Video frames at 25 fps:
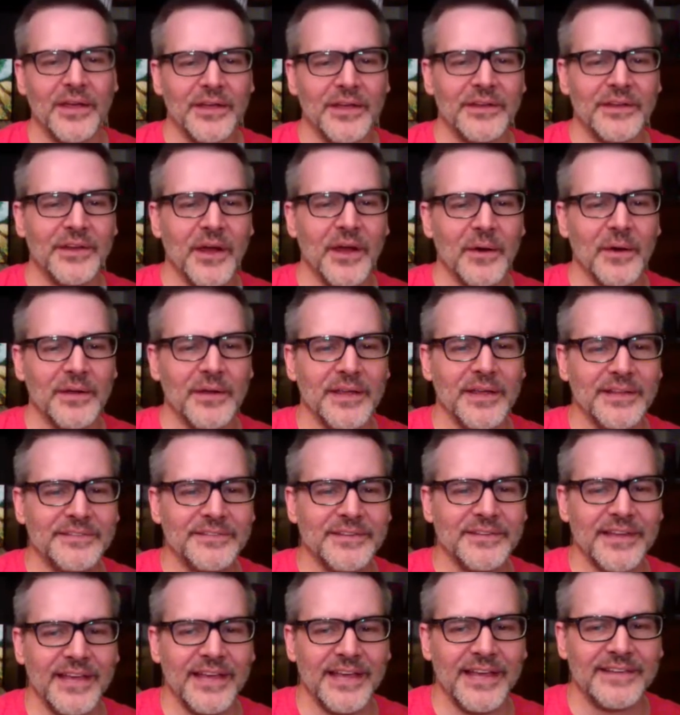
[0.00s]
You know,
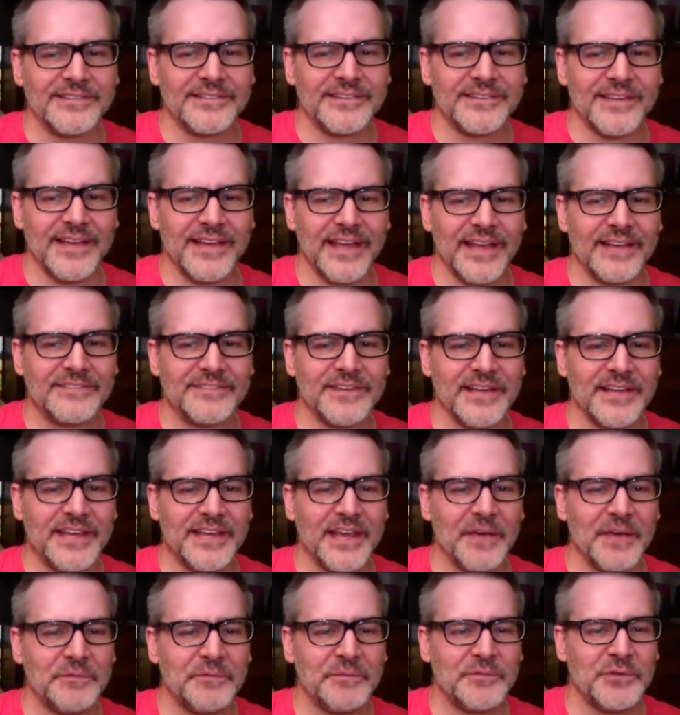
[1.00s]
yeah. It's, it's, a
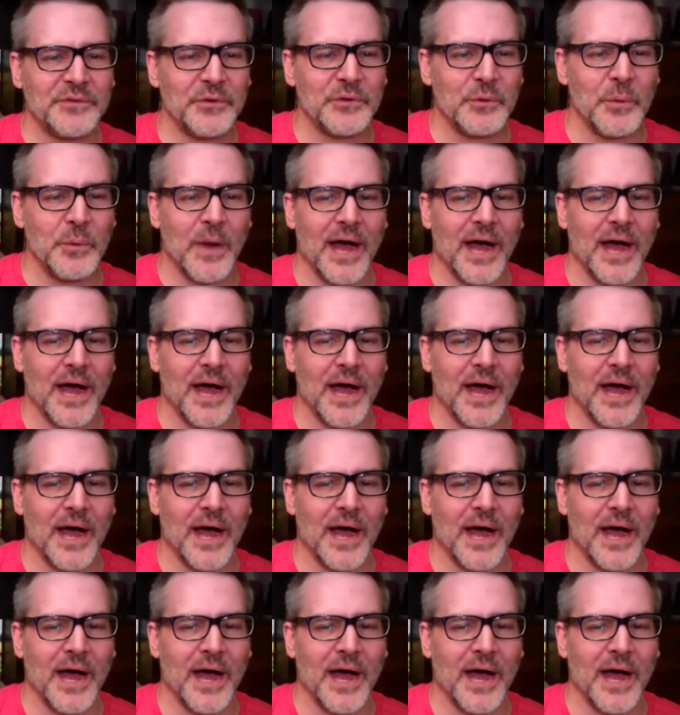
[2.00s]
gift to.